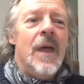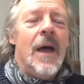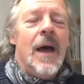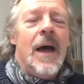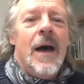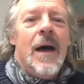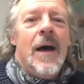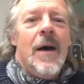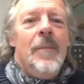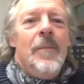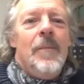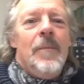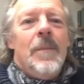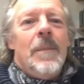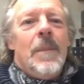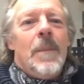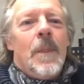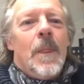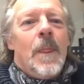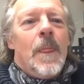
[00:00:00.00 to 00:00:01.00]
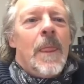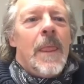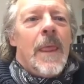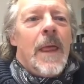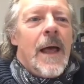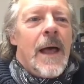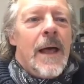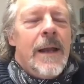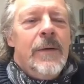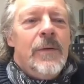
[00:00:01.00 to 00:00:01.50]
And
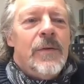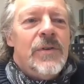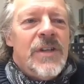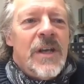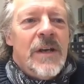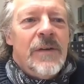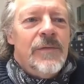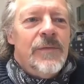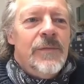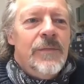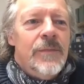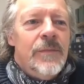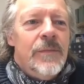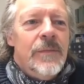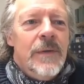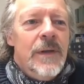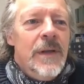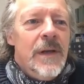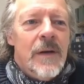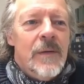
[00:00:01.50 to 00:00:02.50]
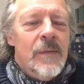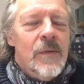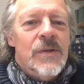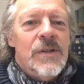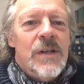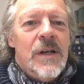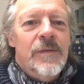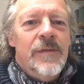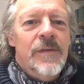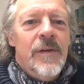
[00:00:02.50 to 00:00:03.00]
it will sound,
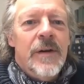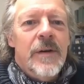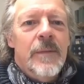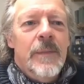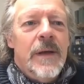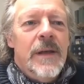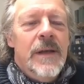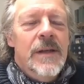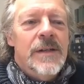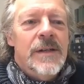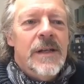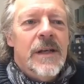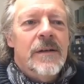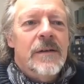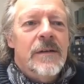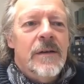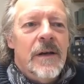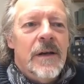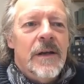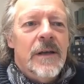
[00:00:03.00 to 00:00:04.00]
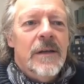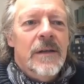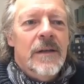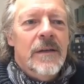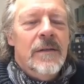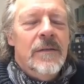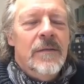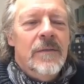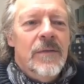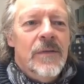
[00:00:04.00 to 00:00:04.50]
fun and make it sound like
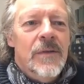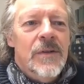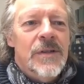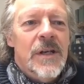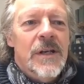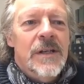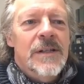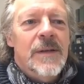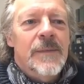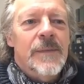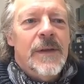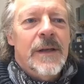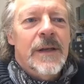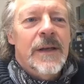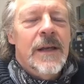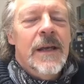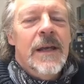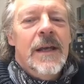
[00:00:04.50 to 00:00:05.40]
you're saying something.